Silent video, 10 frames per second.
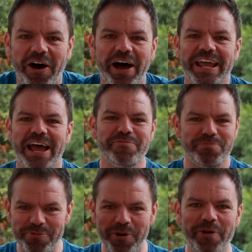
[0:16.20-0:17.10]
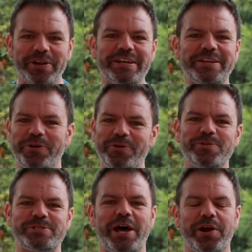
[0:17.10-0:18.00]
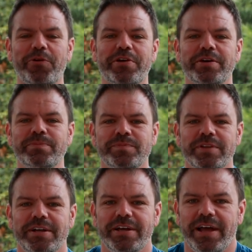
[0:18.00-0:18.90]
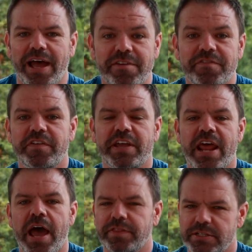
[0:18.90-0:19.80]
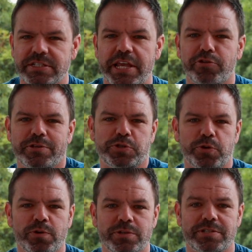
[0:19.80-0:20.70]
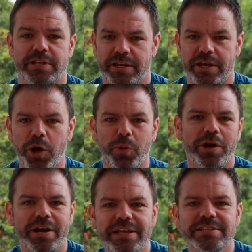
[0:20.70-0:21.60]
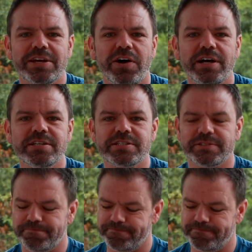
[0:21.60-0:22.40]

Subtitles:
I have broken Google's algorithm and figured out the secret sauce. And you know what it is, guys?